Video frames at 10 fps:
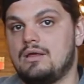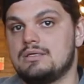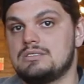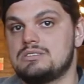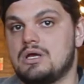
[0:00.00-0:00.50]

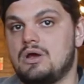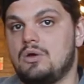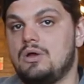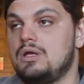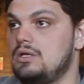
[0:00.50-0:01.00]

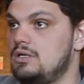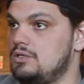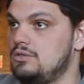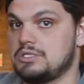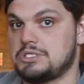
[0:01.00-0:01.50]
So
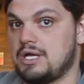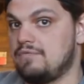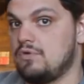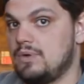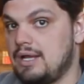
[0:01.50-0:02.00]
you can shop
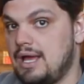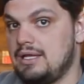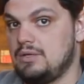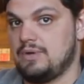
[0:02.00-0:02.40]
for 190,